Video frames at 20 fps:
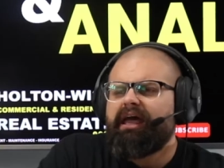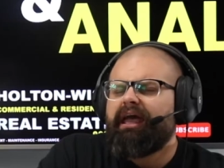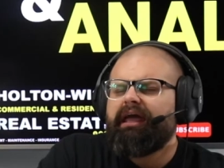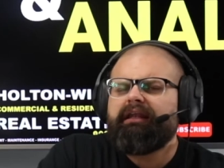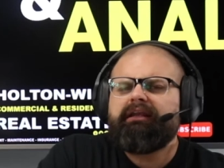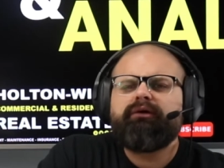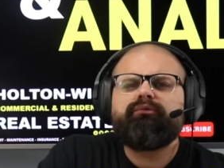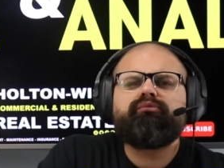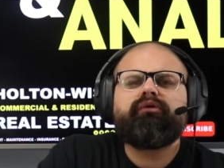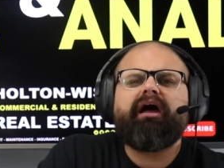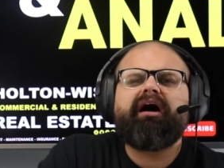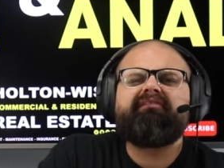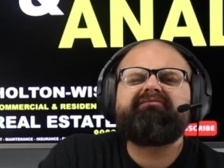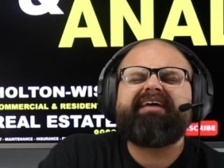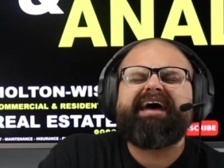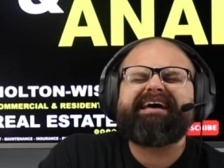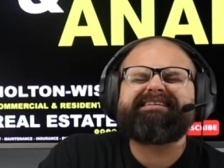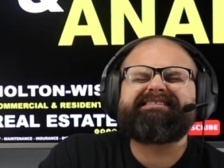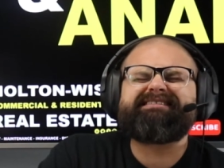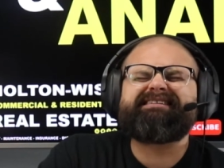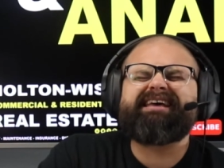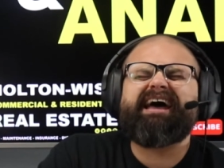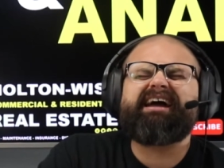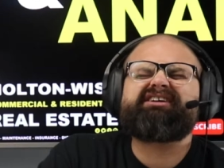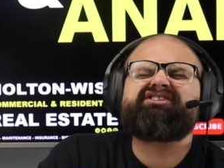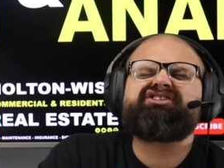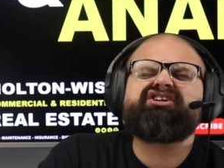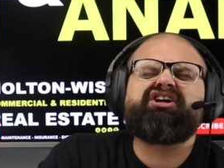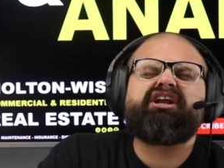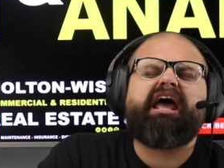and you love that
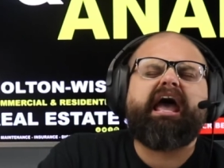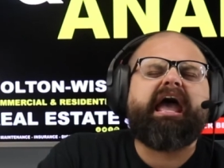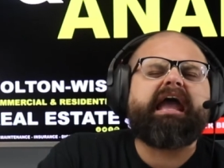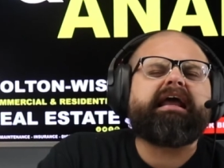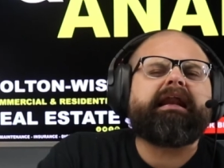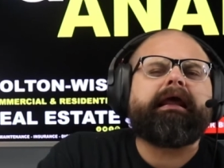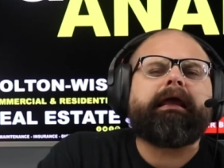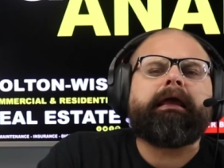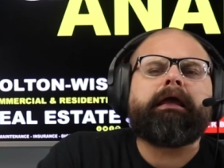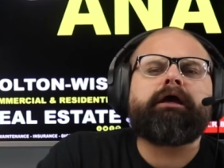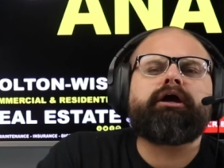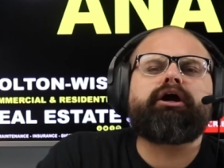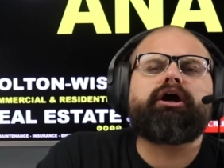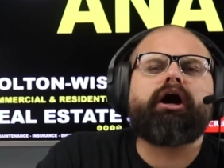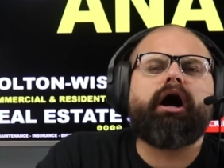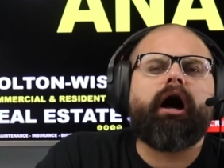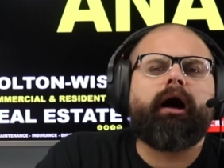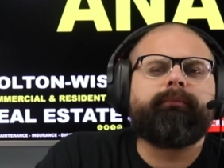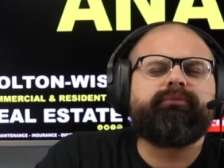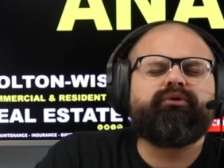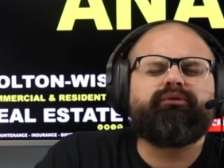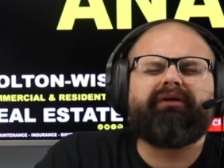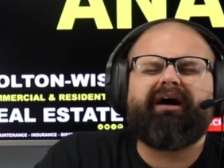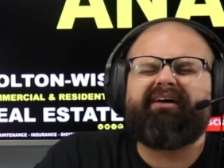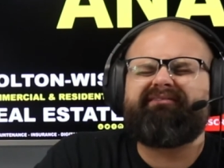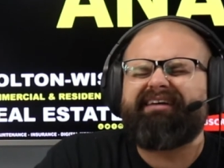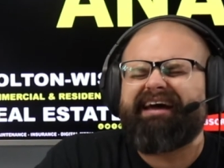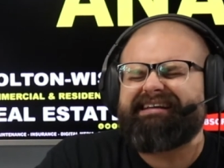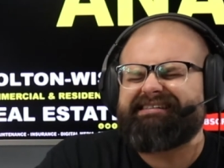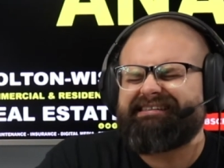Section 8 income. You
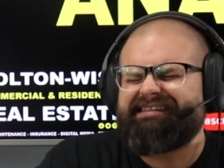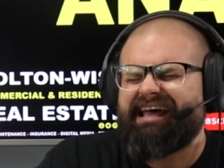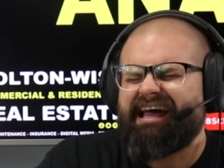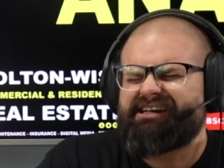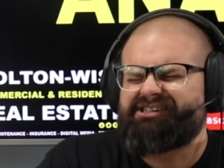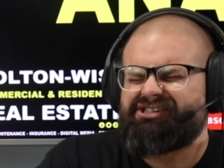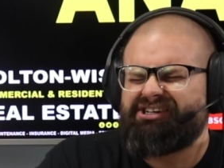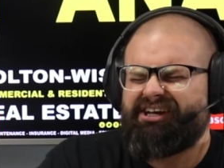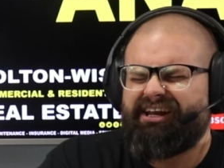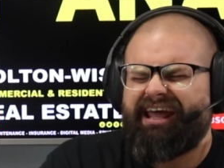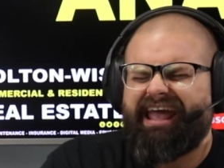love that Section